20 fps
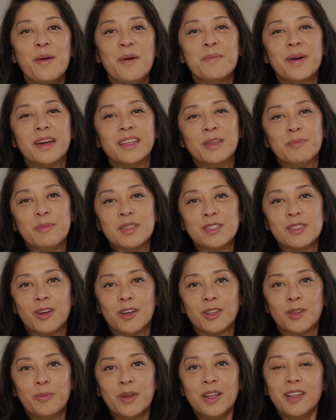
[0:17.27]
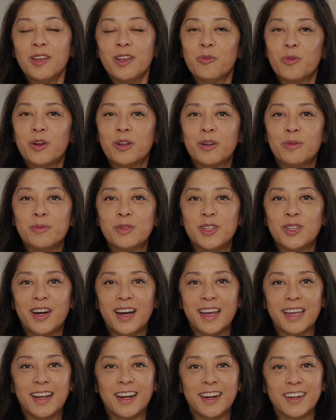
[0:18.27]
My name is Donabelle and welcome to
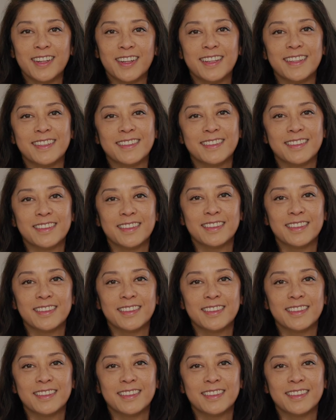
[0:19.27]
High Garden.